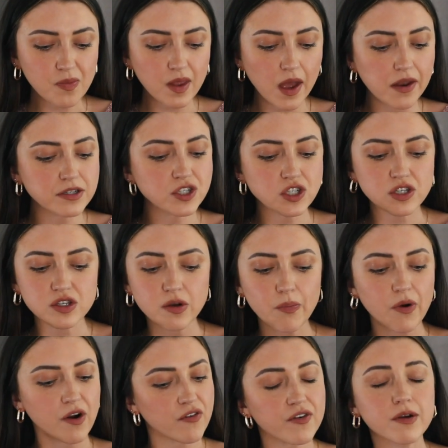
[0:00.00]
And it's just the
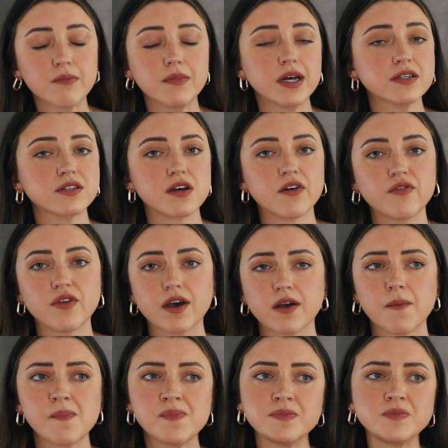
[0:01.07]
perfect mix of like
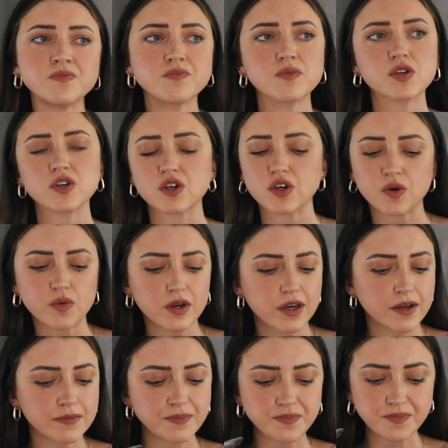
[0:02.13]

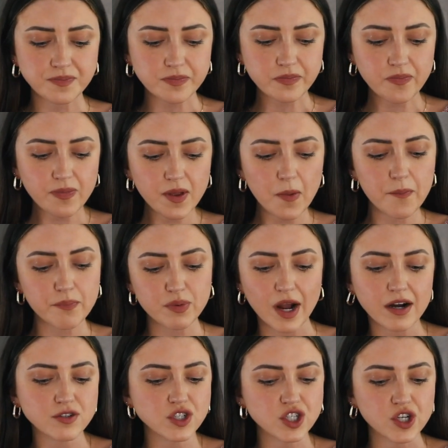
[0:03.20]
gooey
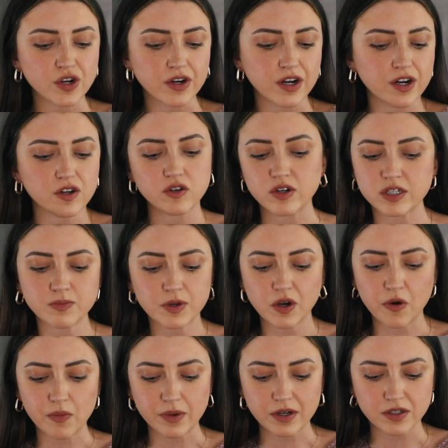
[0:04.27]
brown sugar, crispy
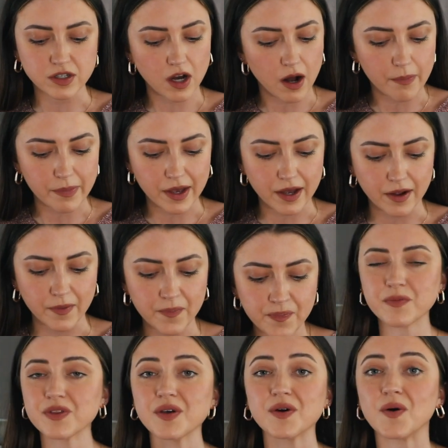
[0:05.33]
oatmeal topping
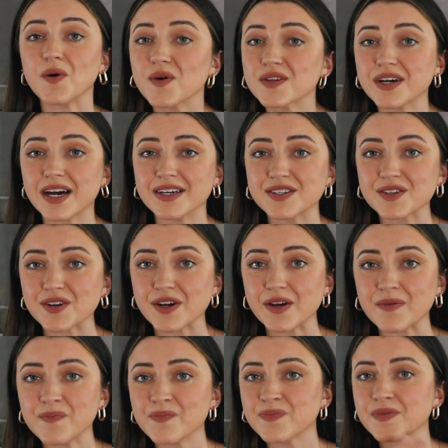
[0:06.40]
with the cold ice
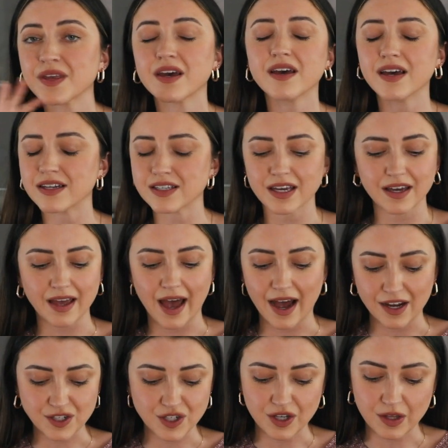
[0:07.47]
cream. It's like
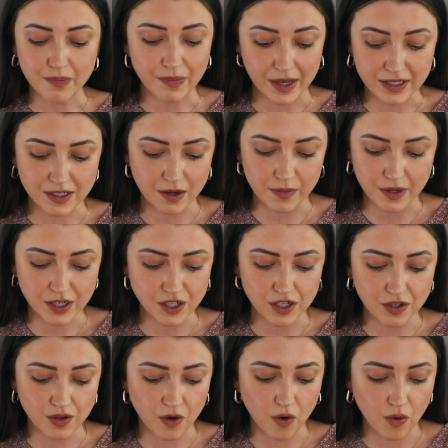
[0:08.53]
actually the best combination
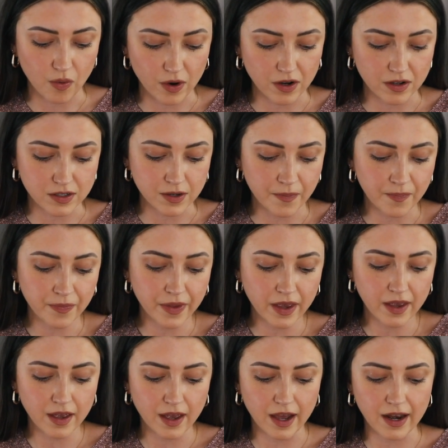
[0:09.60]
in the whole world.
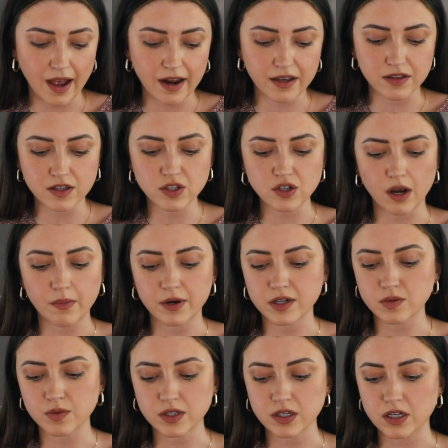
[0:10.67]
And adding the
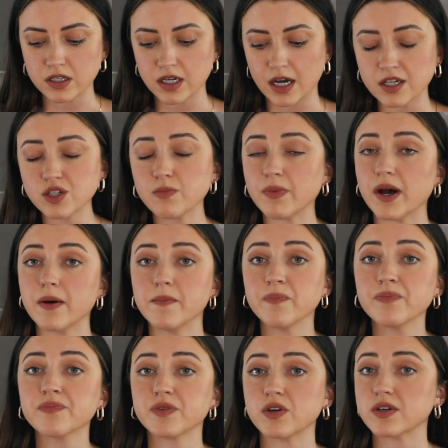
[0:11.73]
strawberries was a good touch, but
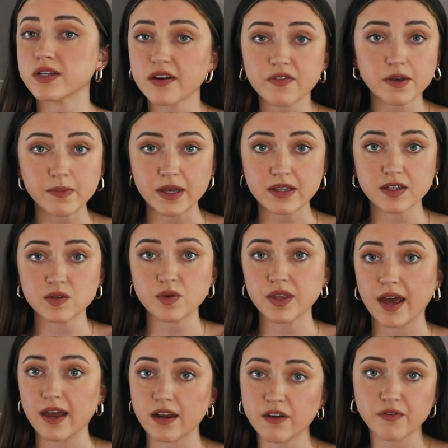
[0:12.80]
you can definitely make this
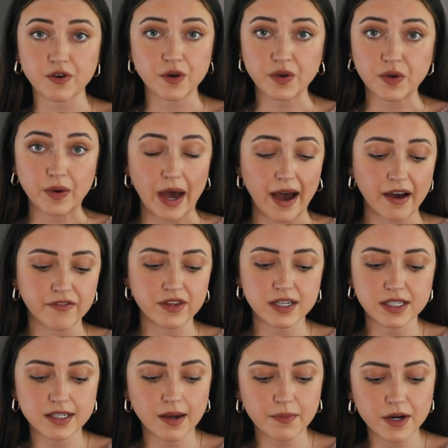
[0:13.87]
with any fruit you have
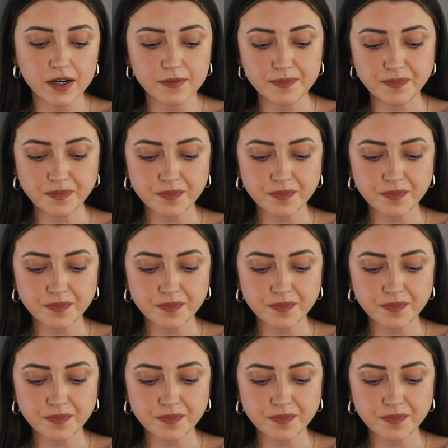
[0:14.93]
this summer.